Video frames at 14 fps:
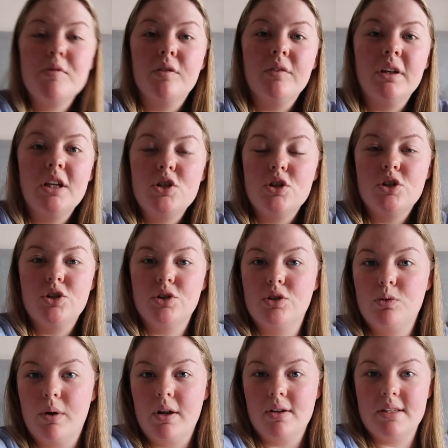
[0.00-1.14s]
I'm not really too
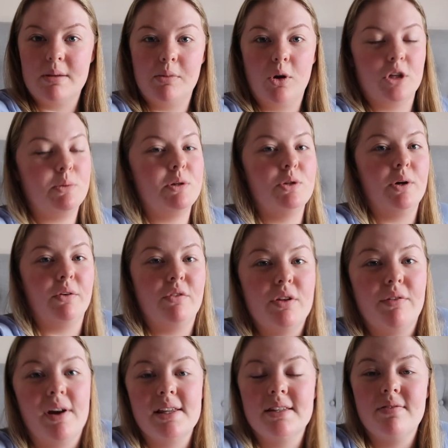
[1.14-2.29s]
sure what else I'm going to be doing for the
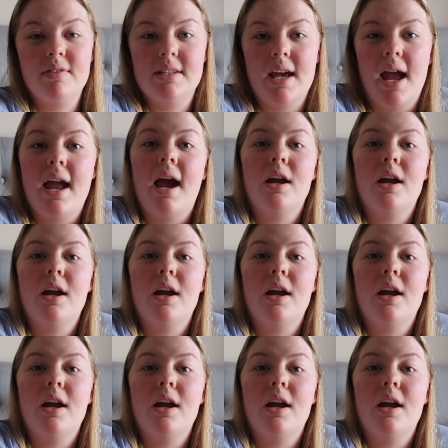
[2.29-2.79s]
rest of the day.